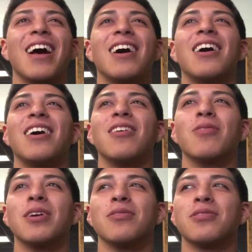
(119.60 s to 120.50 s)
Uh,
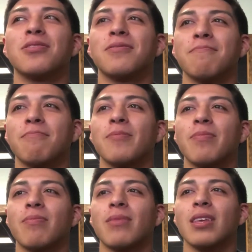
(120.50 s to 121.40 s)
what else?
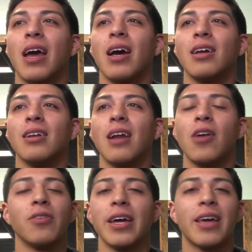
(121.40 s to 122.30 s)
And I
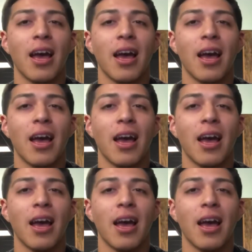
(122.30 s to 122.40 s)
don't like